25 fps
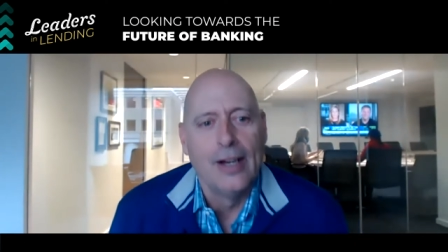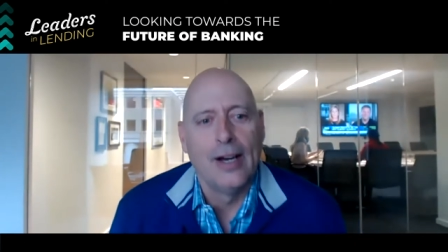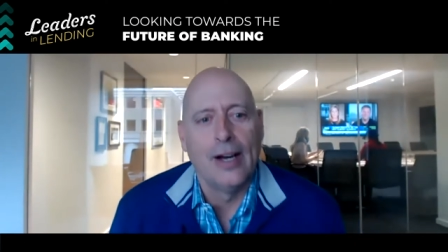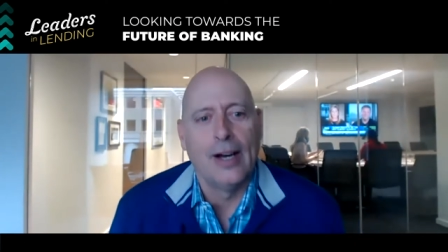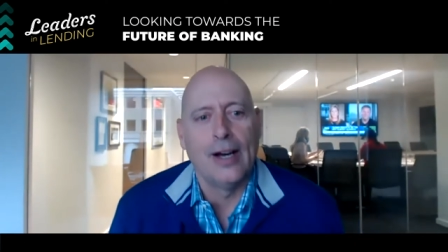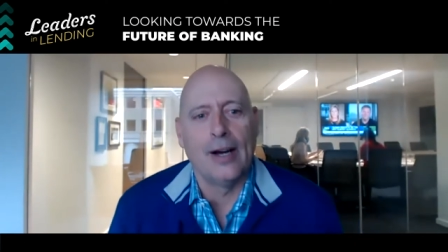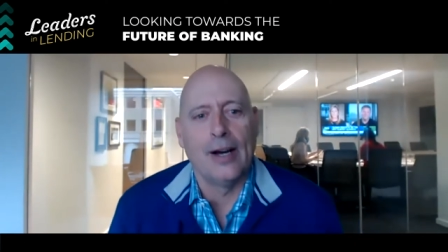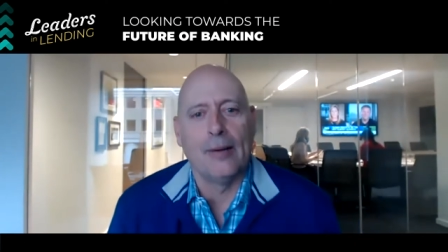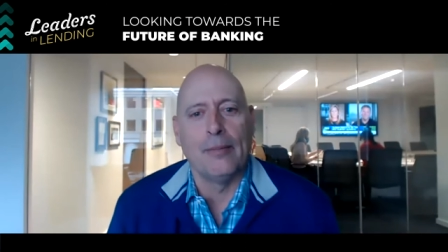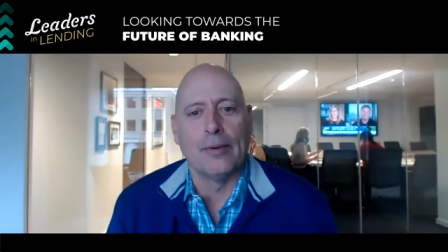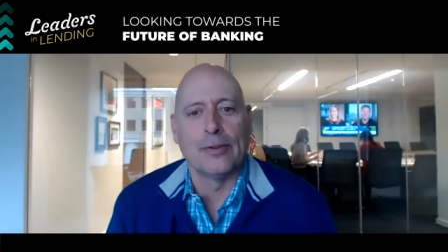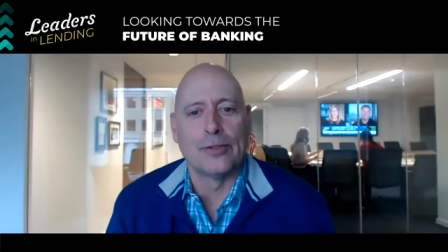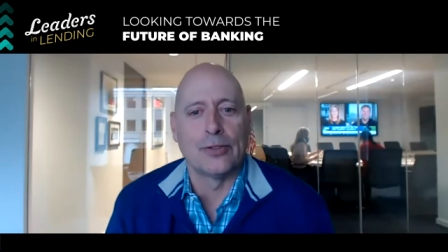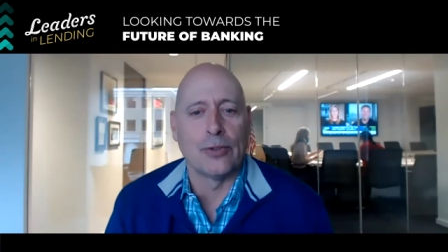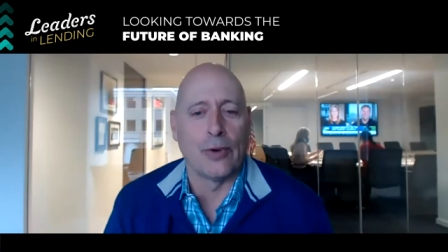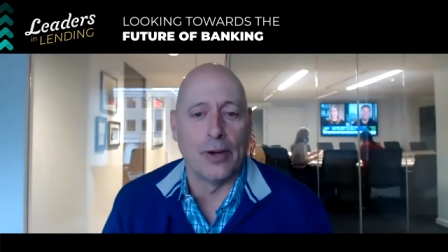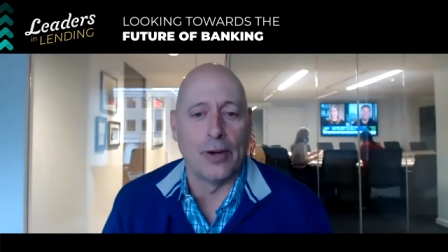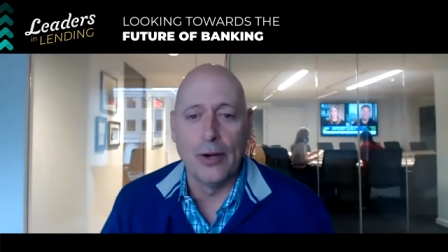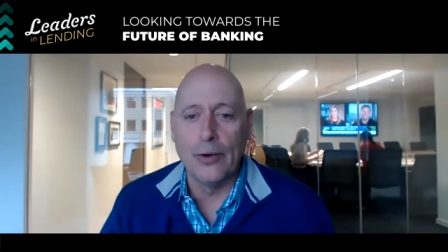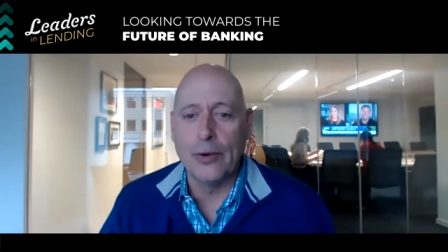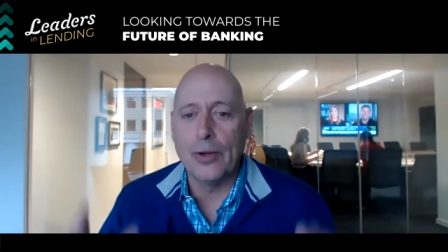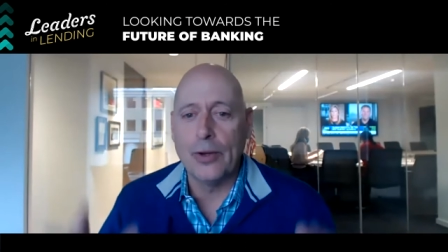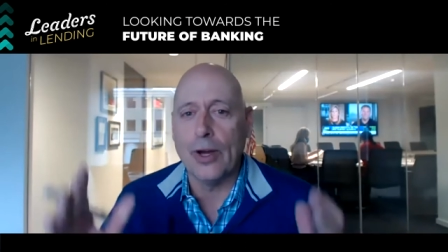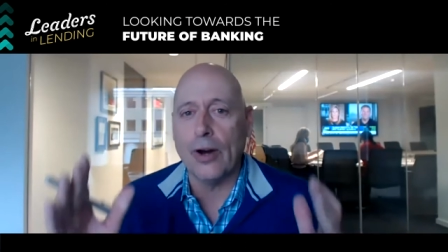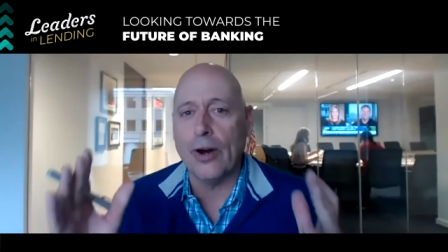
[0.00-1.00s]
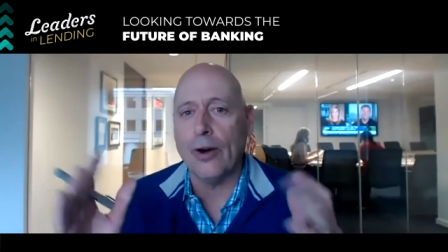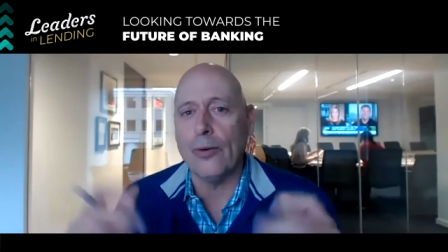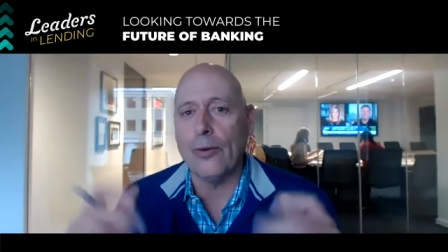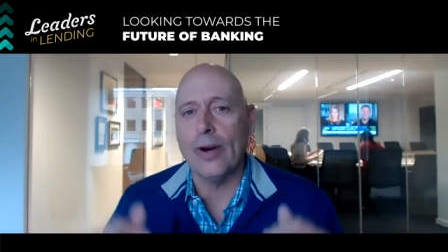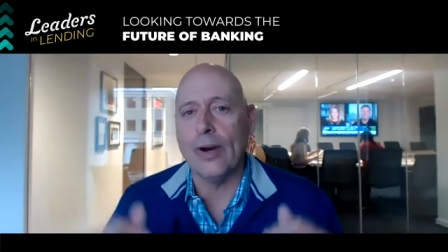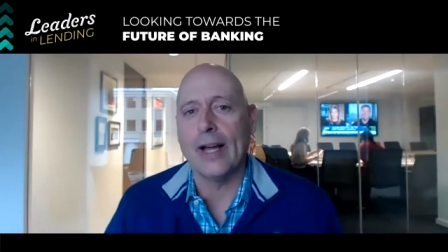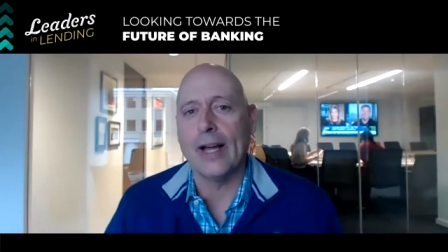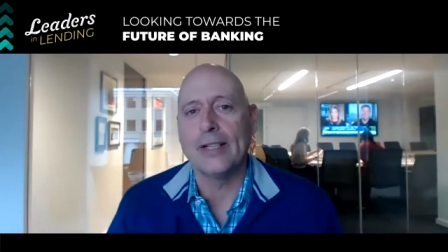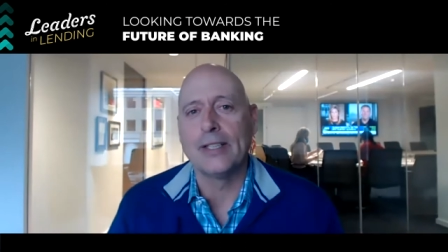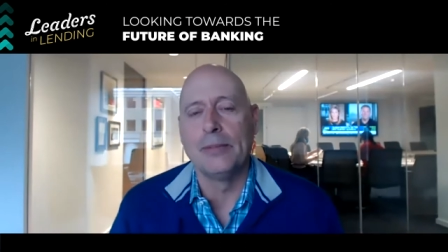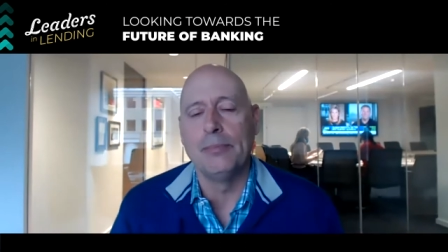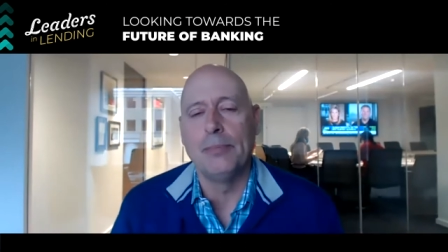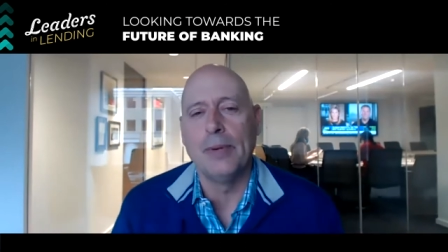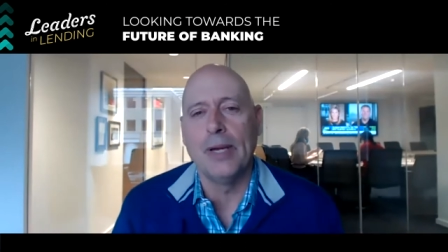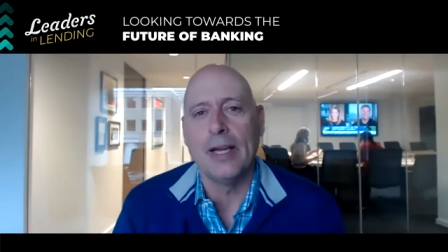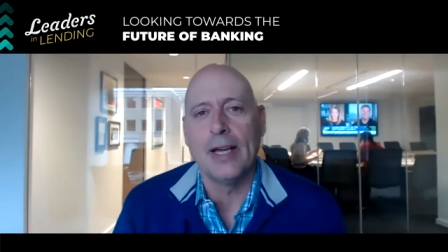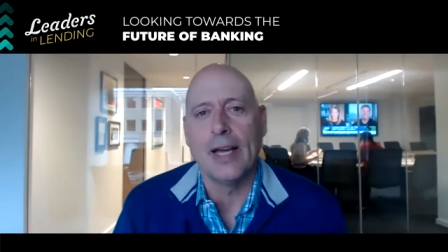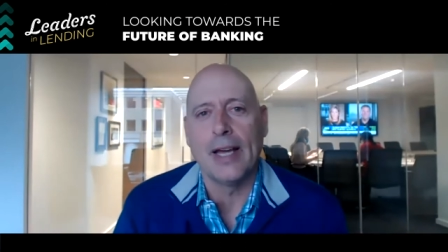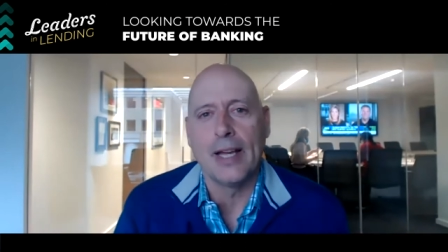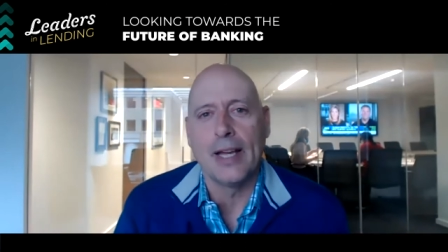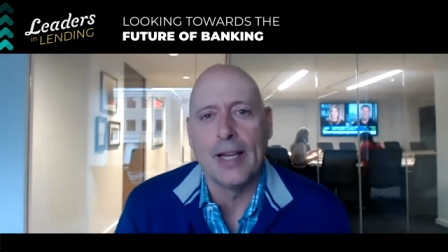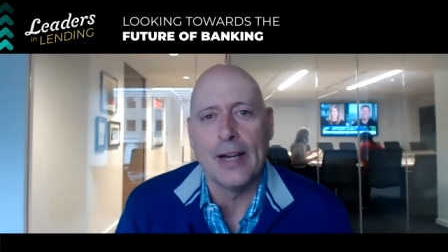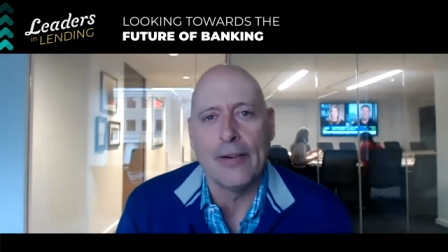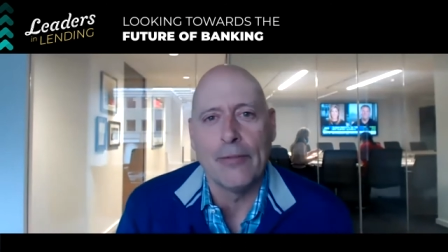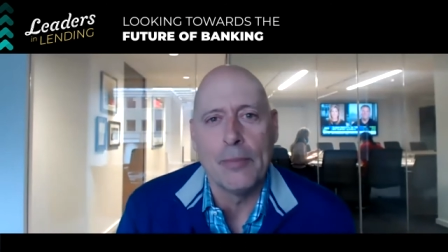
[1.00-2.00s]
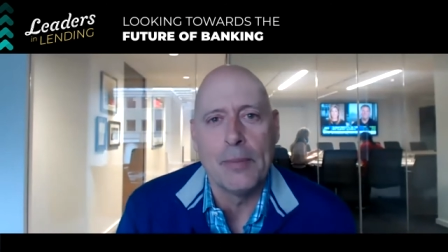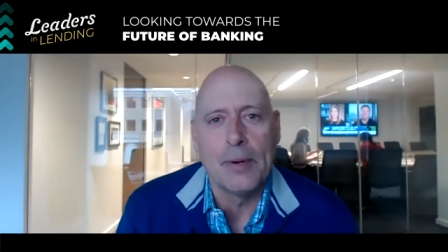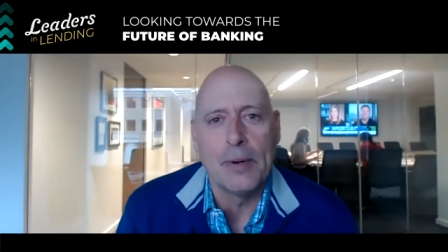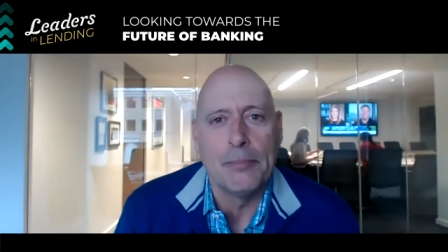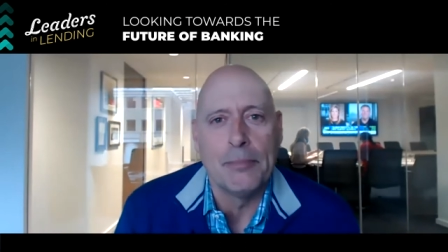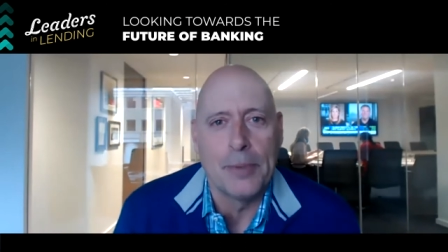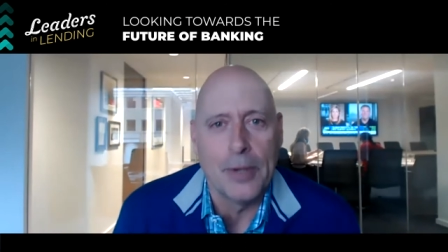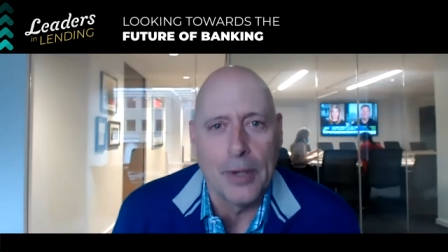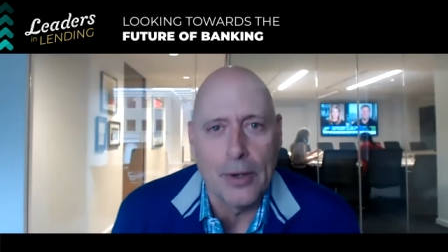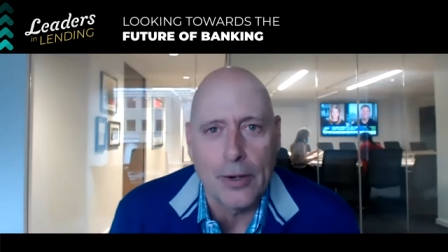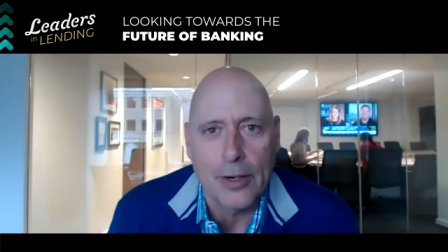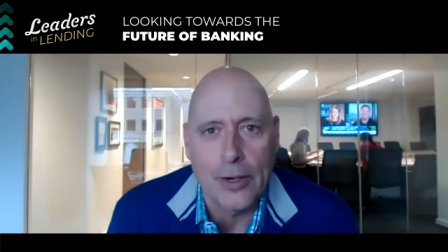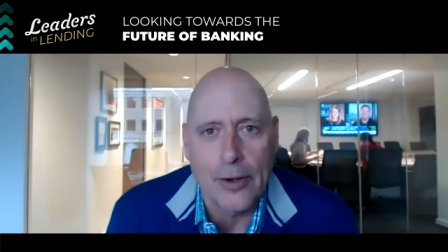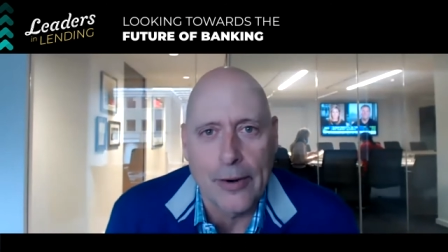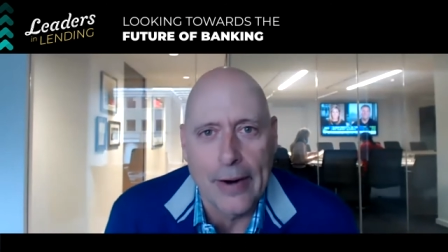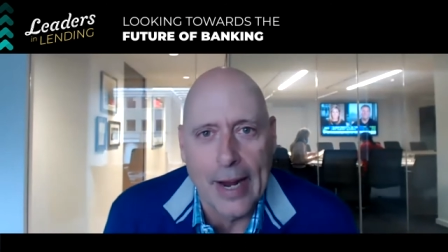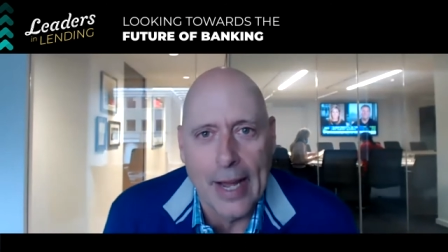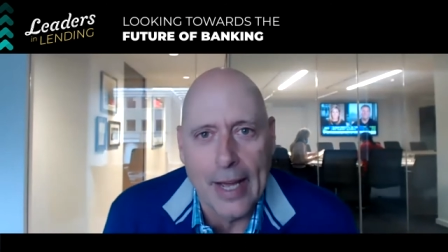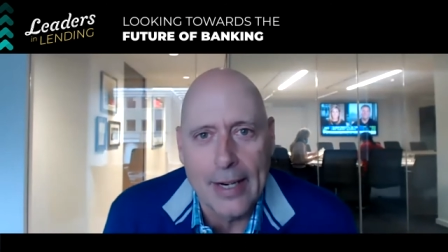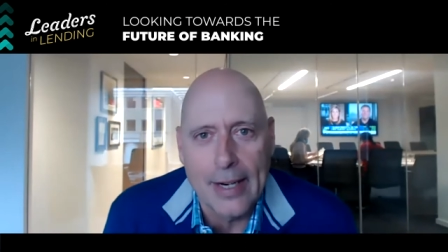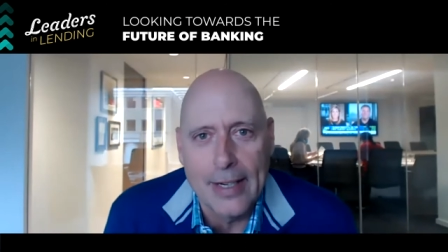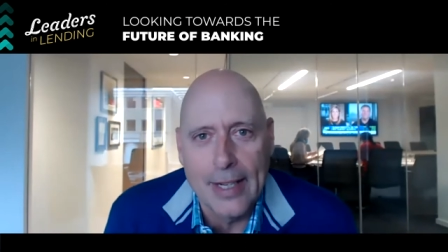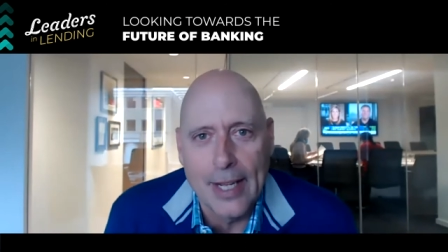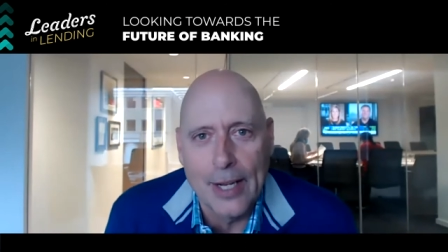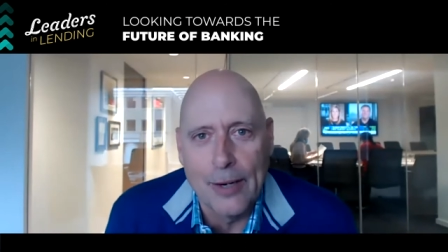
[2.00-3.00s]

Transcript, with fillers: Uh, so I know you all would like to be a government bureaucrat